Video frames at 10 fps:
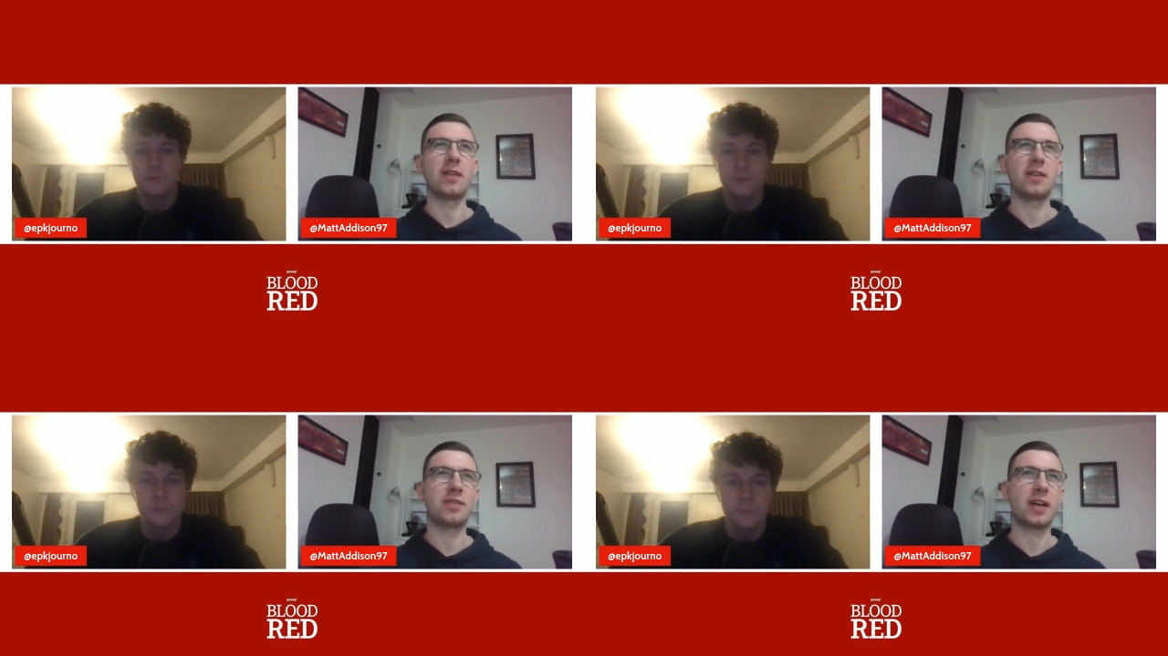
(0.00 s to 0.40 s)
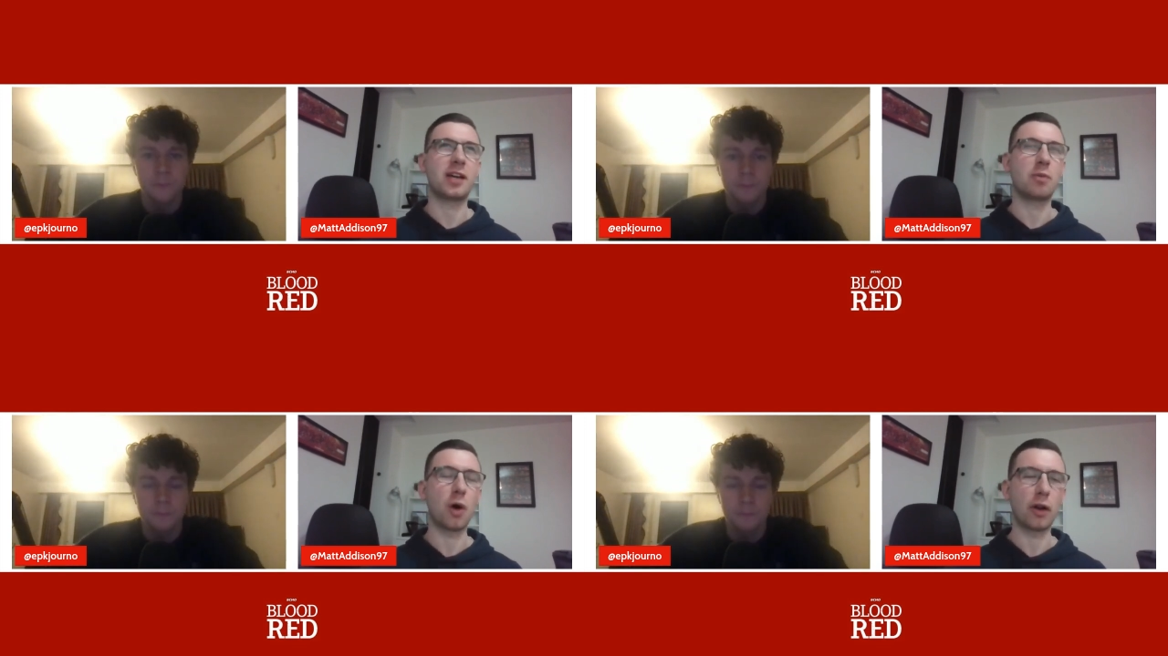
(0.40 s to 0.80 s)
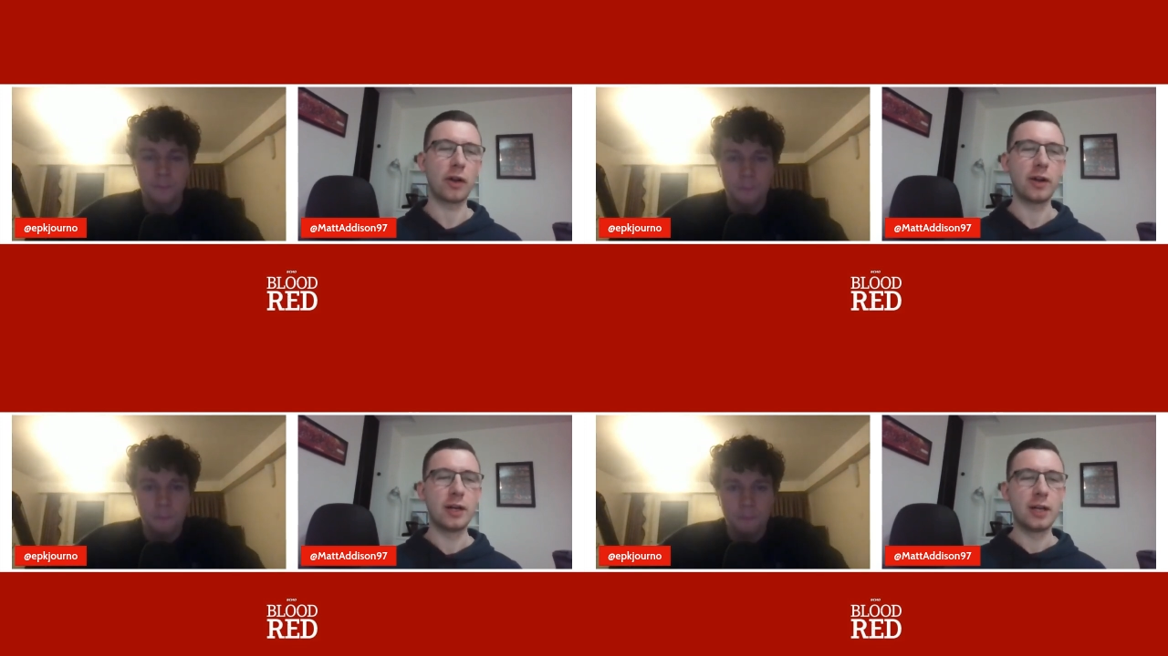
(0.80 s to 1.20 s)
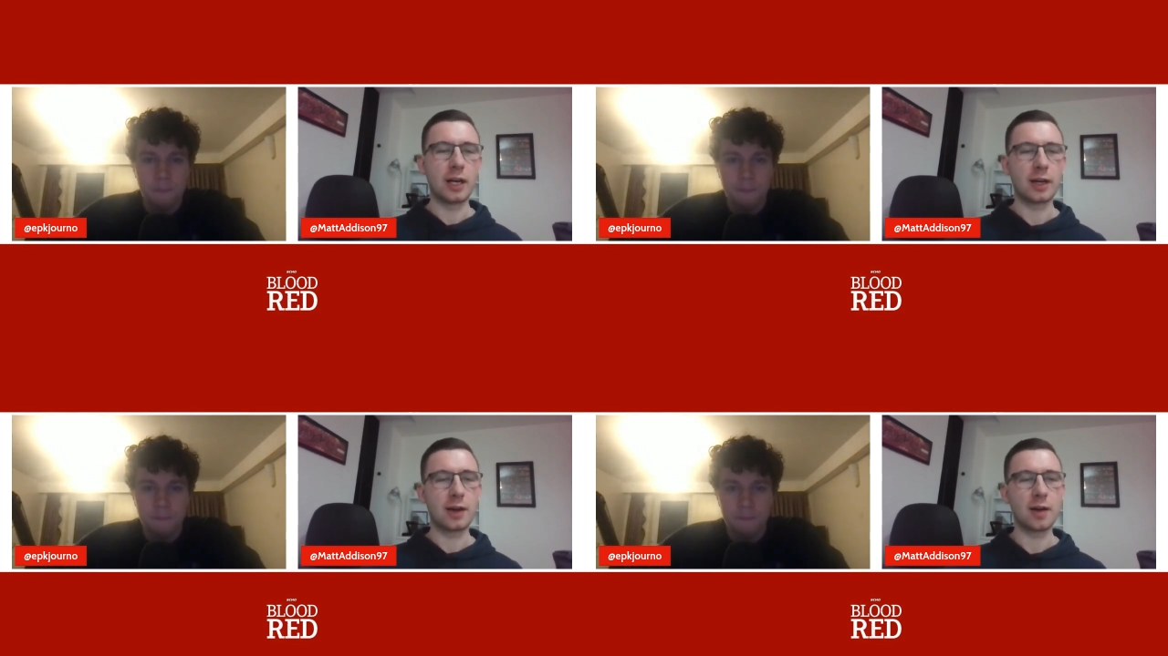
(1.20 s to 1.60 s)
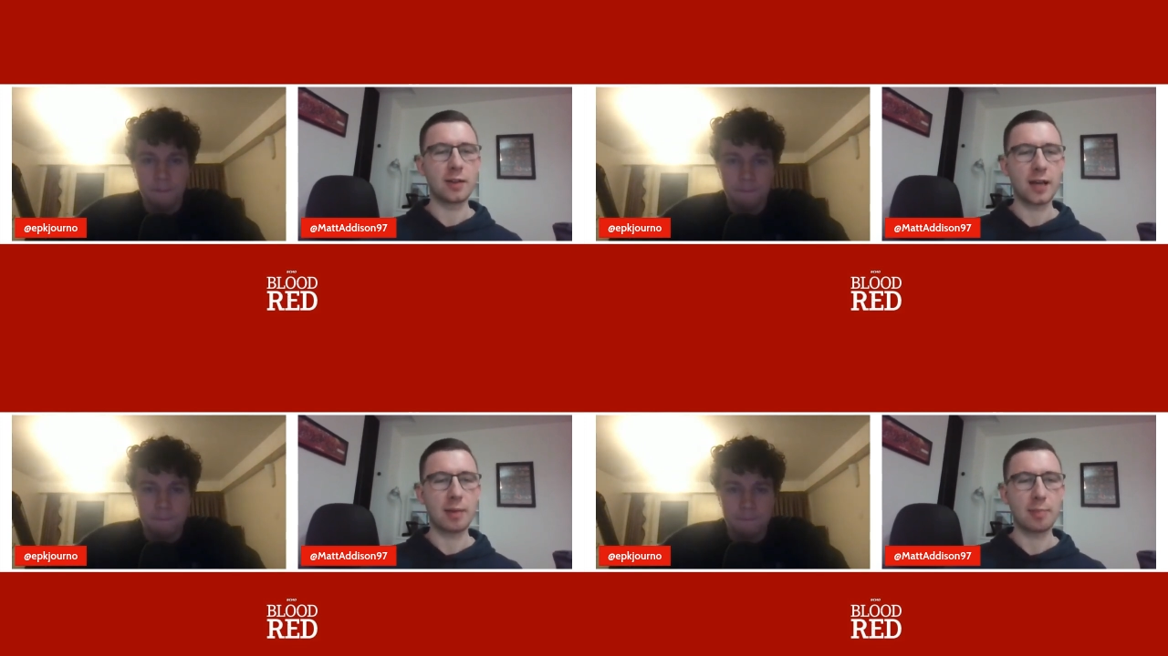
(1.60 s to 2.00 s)
Speaker 1: the second one, and, and
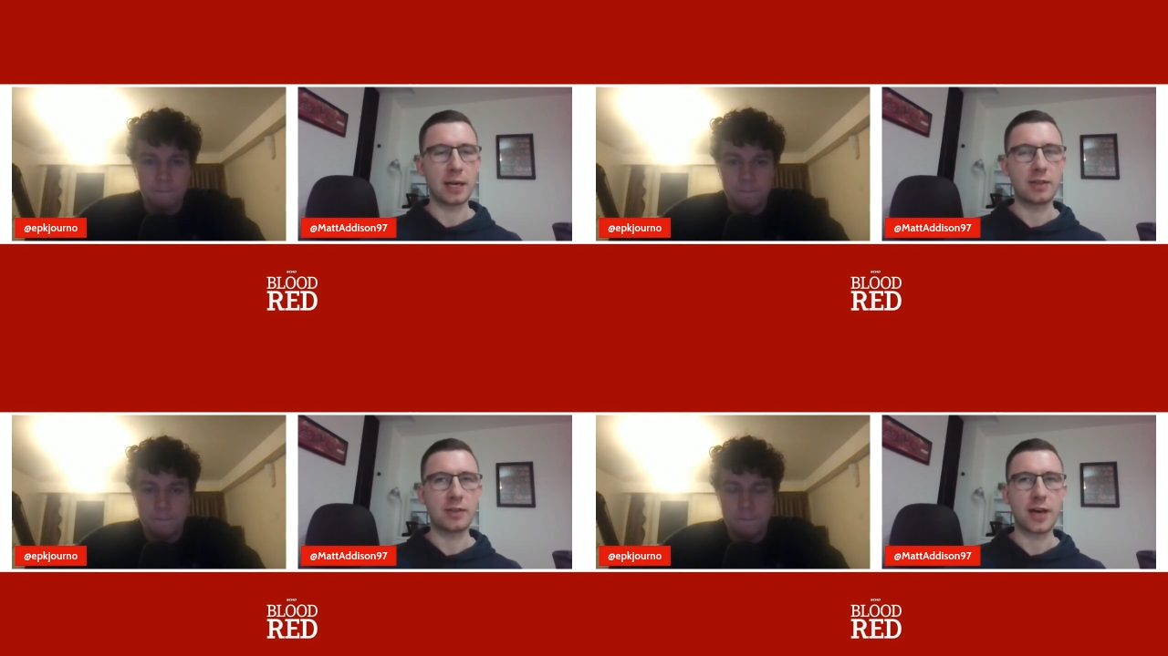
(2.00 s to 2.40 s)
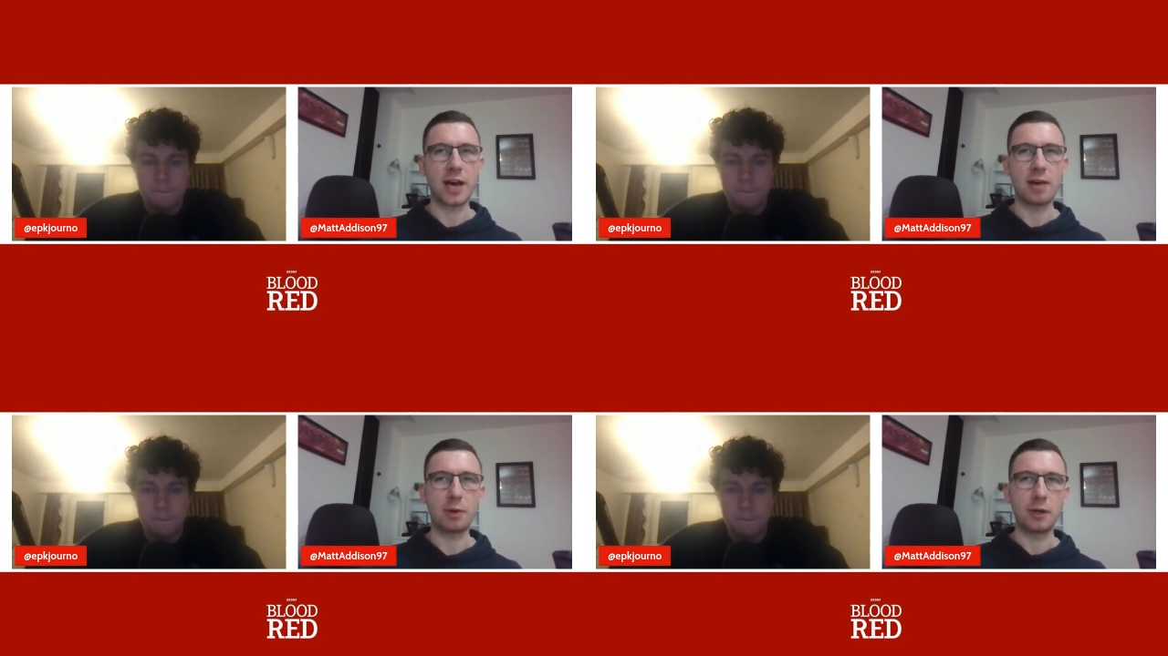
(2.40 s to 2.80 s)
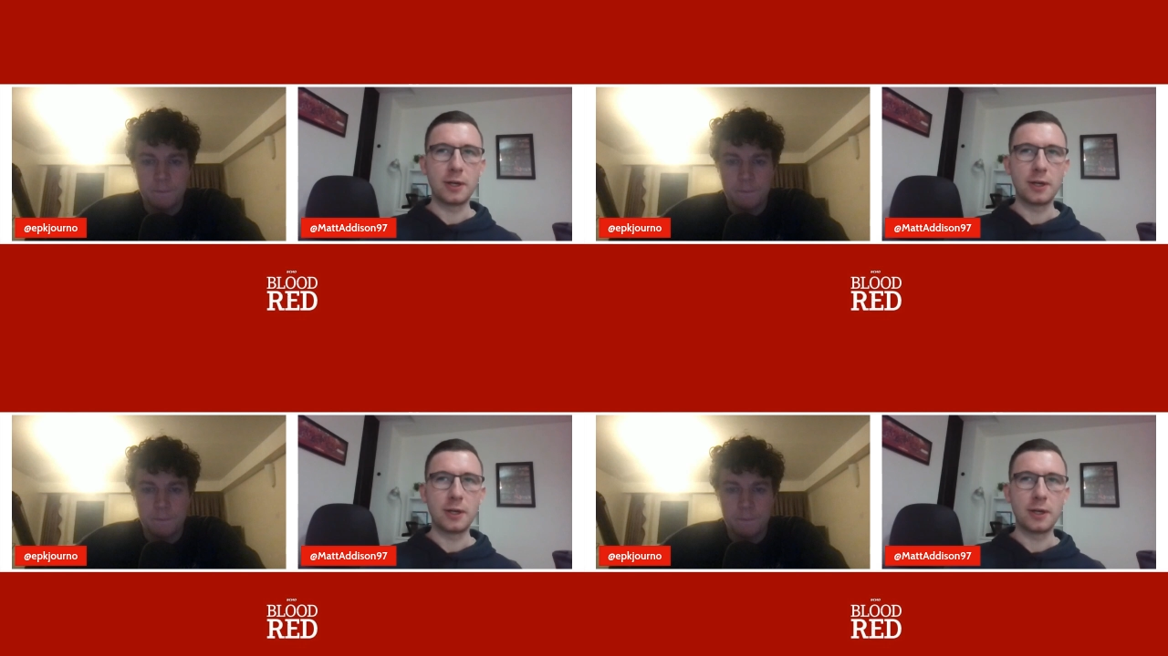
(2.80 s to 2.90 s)
Konate had minutes there. But